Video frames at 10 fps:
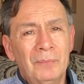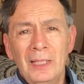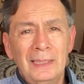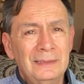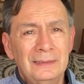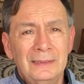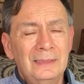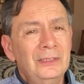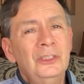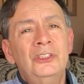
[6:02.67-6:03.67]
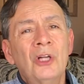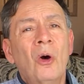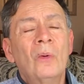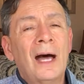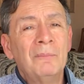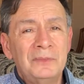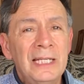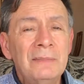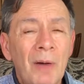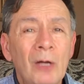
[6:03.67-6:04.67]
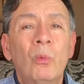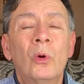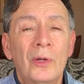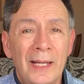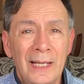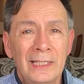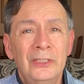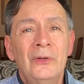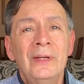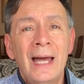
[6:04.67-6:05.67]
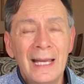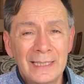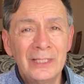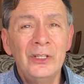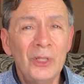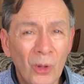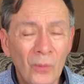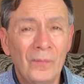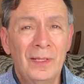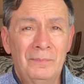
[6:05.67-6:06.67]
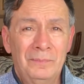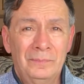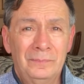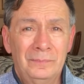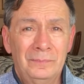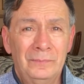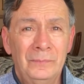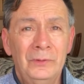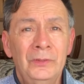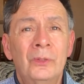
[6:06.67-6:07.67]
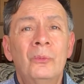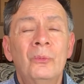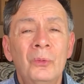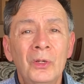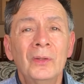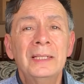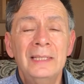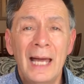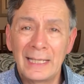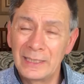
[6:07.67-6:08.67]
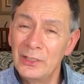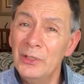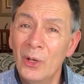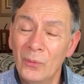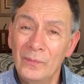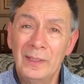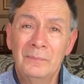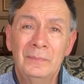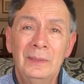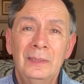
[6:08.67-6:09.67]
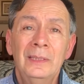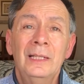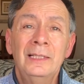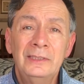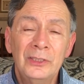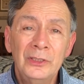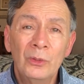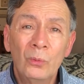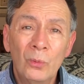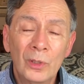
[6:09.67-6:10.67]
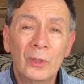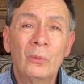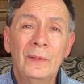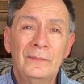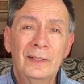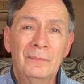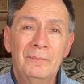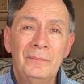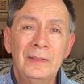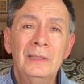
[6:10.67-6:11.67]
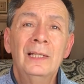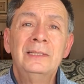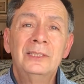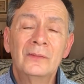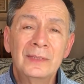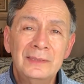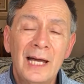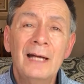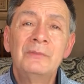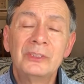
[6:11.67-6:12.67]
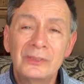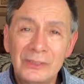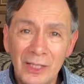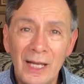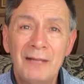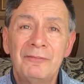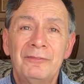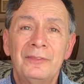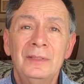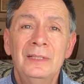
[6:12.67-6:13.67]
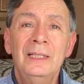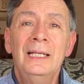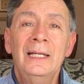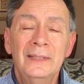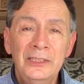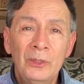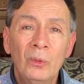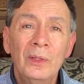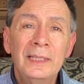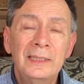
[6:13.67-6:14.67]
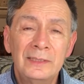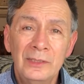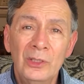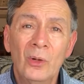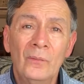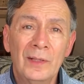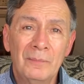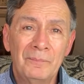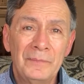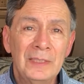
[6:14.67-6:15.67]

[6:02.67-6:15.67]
But you don't, take my word on it, you're not going to know them. You're really not going to know them until you work with them, until the times are tough, and then you really get to know them.